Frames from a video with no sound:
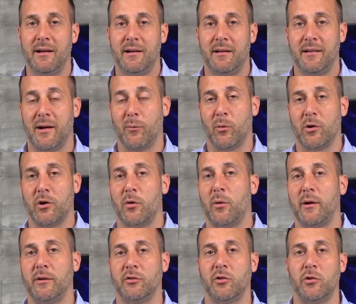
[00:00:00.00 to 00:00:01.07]
that we're
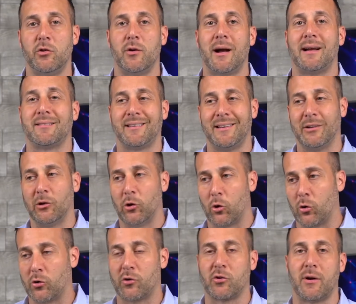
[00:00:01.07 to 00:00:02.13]
doing, so you guys can
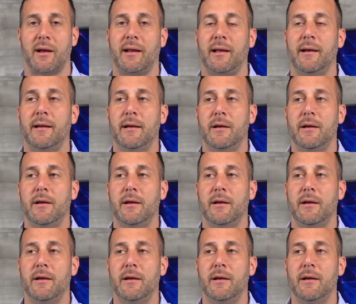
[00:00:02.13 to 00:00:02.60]
learn credit.